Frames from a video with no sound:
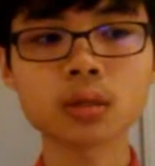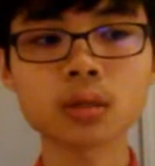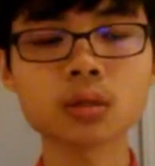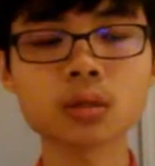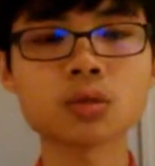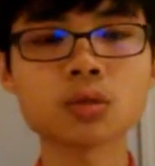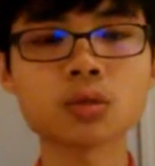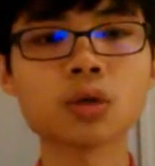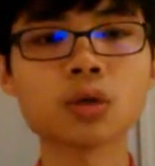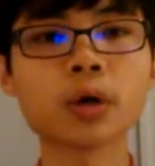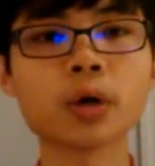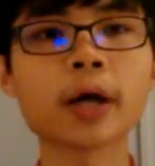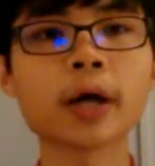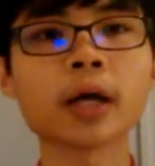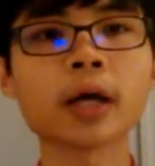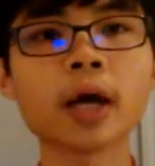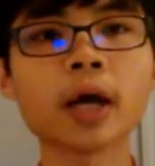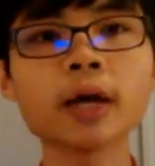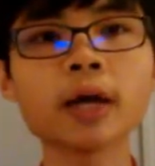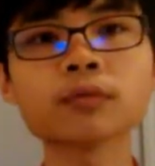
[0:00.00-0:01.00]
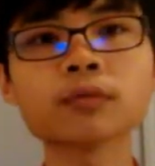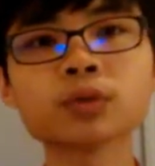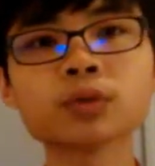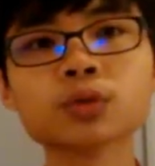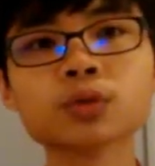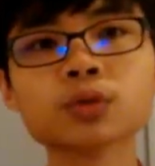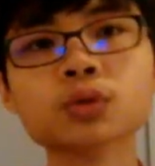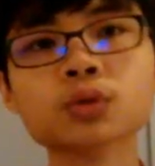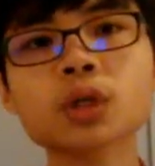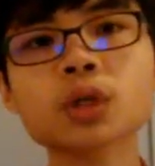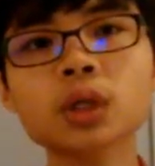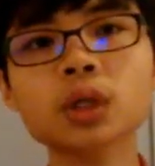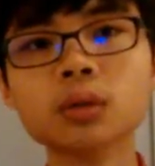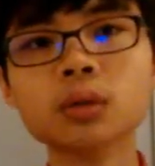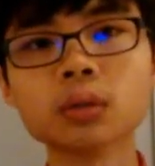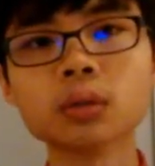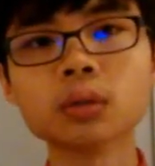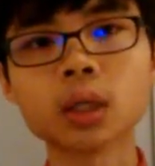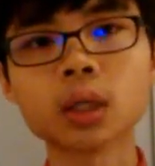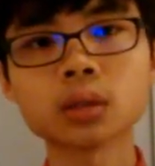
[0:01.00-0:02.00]
So I have to
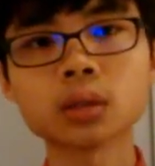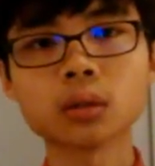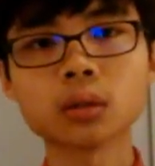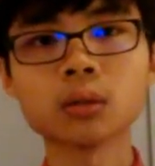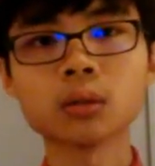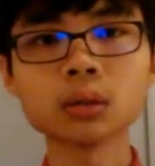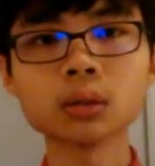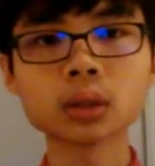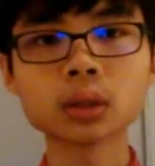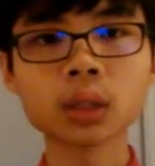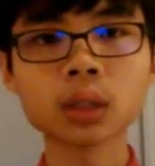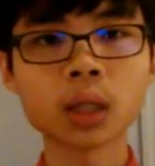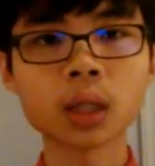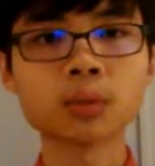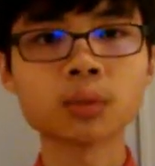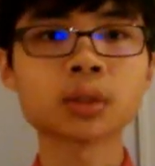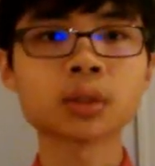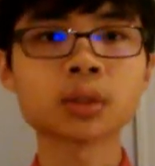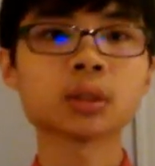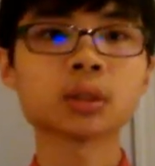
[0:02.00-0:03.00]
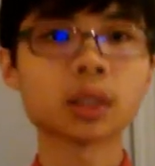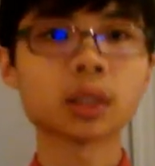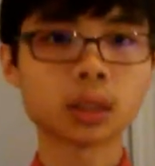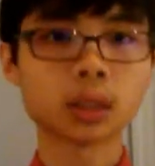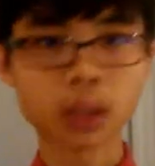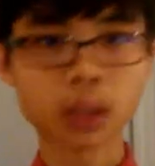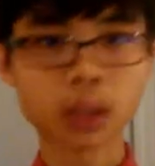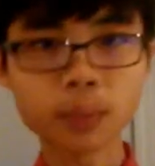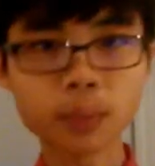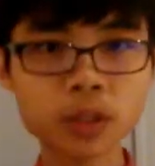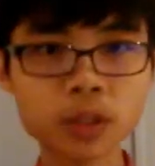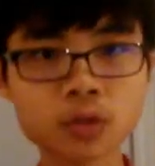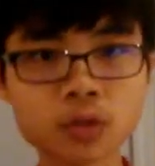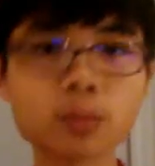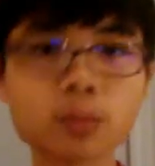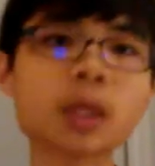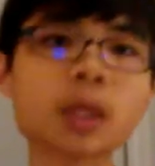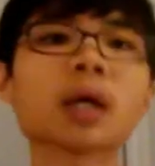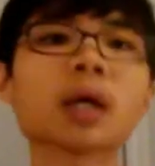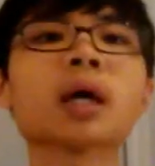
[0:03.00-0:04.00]
write all the lyrics that come into
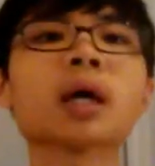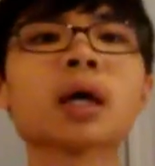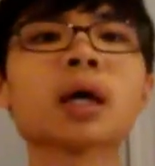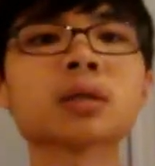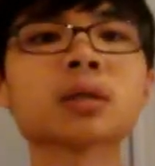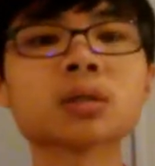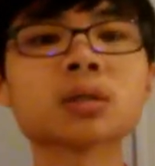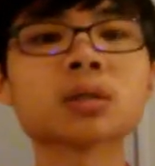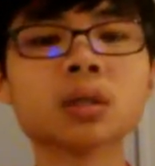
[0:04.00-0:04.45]
my head